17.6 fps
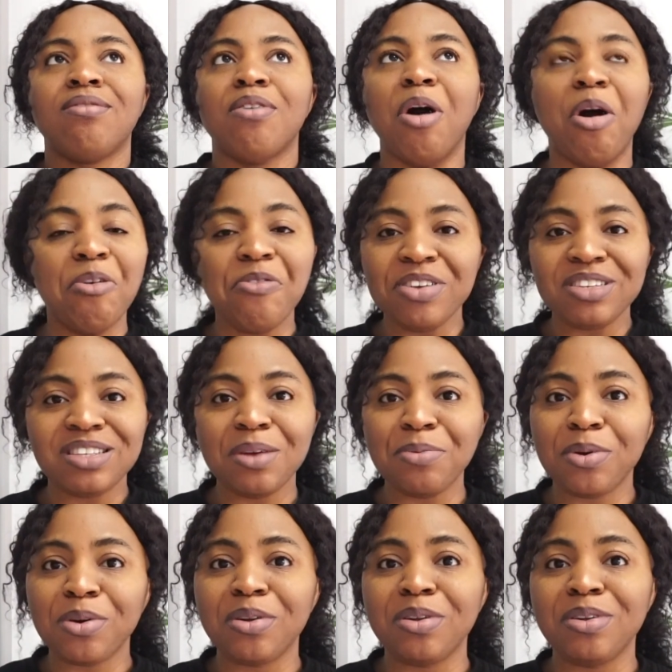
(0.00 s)
obviously I'm
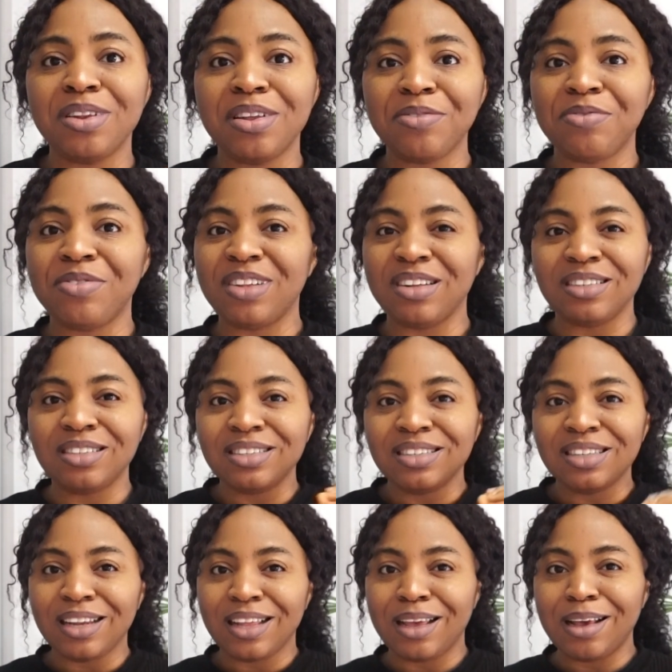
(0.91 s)
not gonna leave the
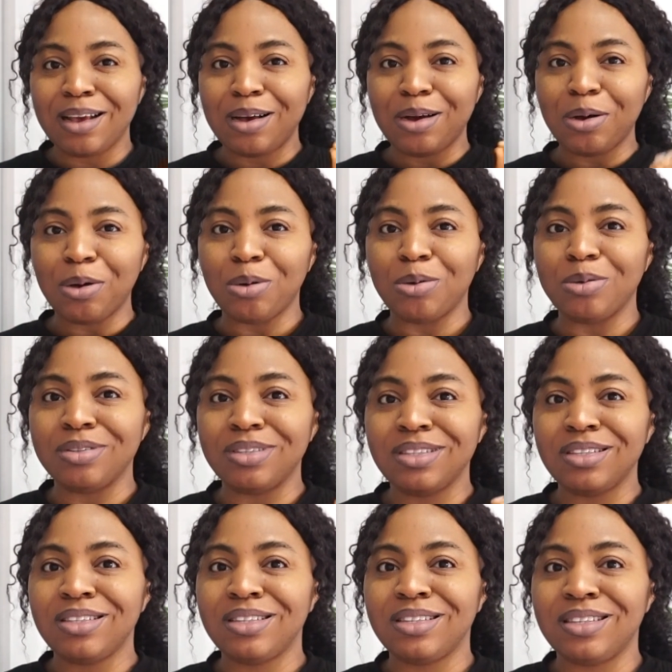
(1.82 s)
link on
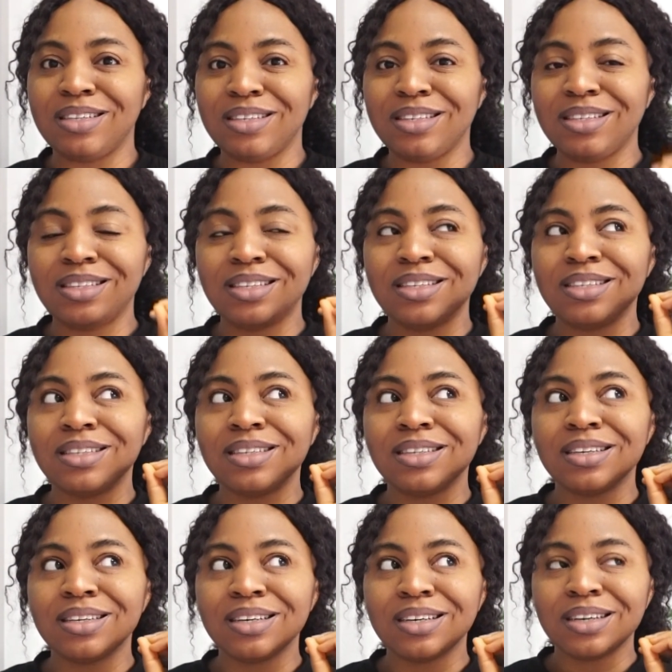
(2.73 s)
this
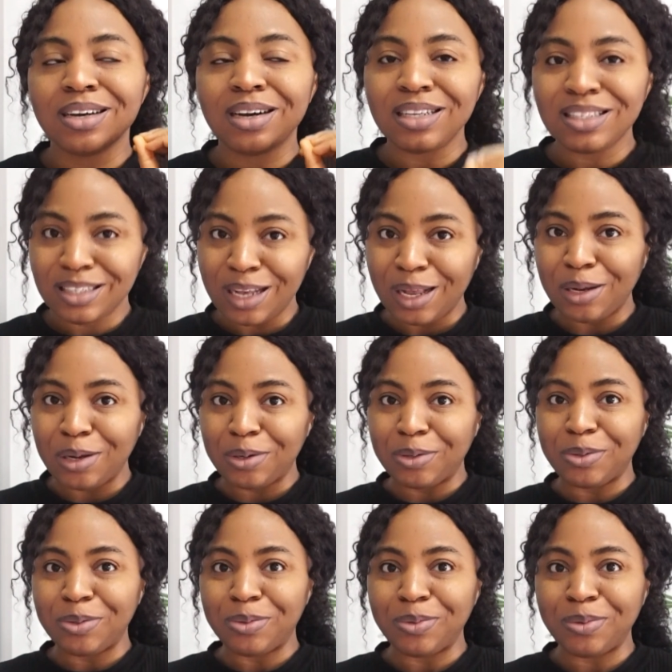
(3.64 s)

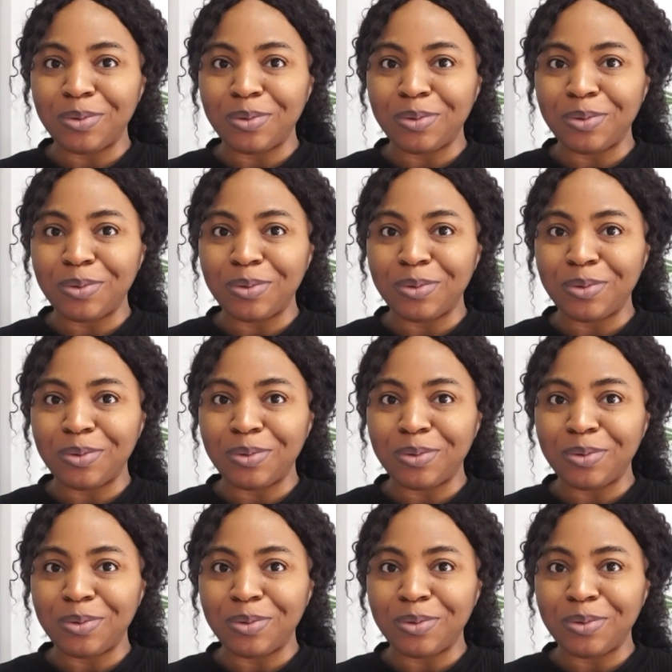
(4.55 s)
channel,